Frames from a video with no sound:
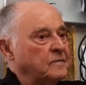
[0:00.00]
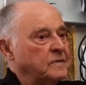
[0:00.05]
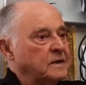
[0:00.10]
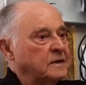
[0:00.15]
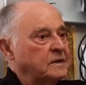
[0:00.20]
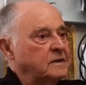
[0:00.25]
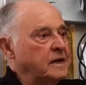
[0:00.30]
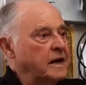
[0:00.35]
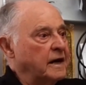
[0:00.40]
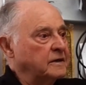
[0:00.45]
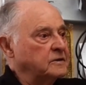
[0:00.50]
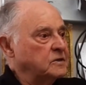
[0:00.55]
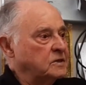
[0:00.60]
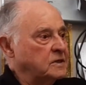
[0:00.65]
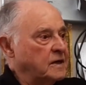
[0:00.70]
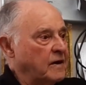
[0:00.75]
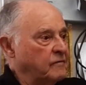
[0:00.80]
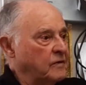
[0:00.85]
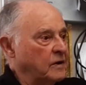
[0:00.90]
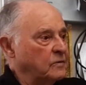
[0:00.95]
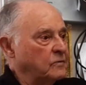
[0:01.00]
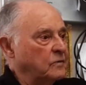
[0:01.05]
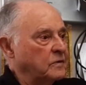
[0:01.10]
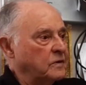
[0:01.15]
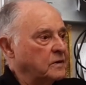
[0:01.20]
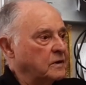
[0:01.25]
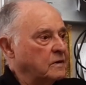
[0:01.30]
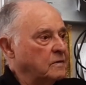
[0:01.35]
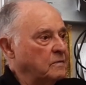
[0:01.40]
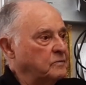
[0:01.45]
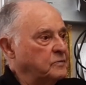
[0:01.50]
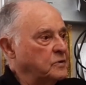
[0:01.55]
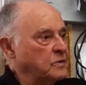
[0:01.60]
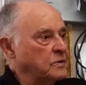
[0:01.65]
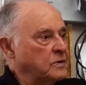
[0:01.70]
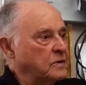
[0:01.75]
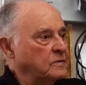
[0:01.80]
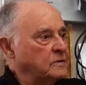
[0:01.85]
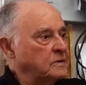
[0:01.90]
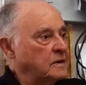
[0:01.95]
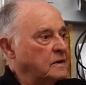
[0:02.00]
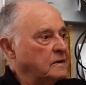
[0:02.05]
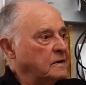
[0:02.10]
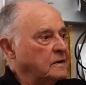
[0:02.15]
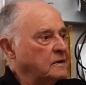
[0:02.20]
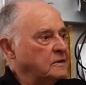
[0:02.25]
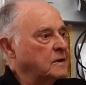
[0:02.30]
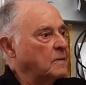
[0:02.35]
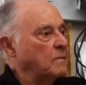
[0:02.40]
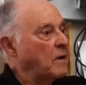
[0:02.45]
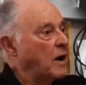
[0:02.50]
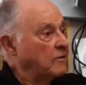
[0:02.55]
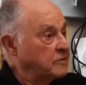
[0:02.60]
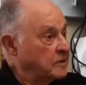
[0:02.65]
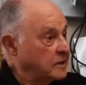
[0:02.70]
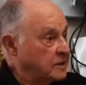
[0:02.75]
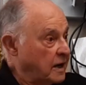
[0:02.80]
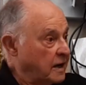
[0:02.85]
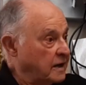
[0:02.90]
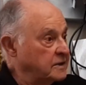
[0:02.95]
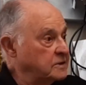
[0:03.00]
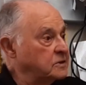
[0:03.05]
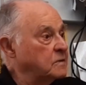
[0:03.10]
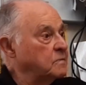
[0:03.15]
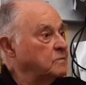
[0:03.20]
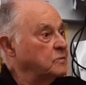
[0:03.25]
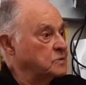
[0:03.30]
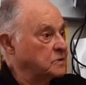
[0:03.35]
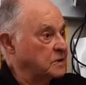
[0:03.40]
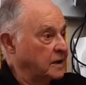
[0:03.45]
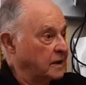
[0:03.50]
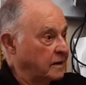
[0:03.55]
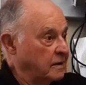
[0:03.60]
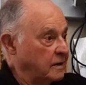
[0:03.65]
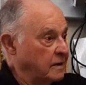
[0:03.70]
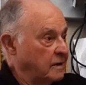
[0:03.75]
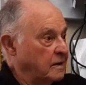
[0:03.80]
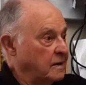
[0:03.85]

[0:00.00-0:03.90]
the DX7 with the computer democratized music.